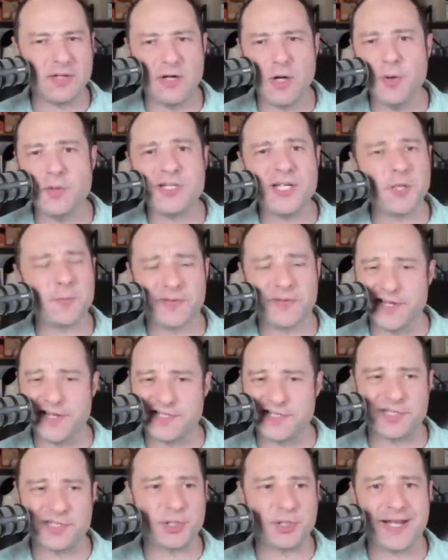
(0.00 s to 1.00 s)
Hotel
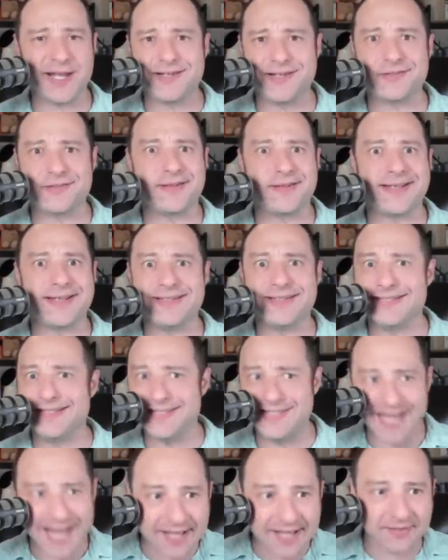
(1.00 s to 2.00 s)
prices change like
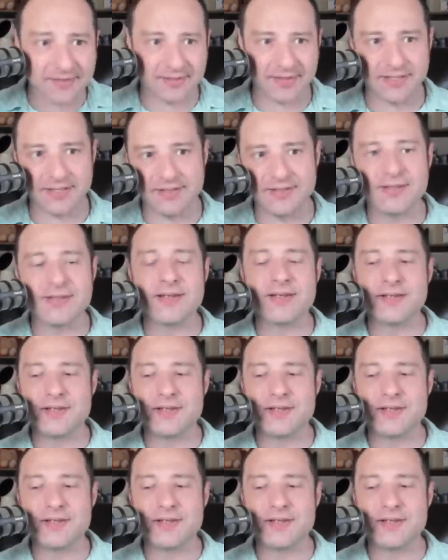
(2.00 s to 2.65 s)
daily.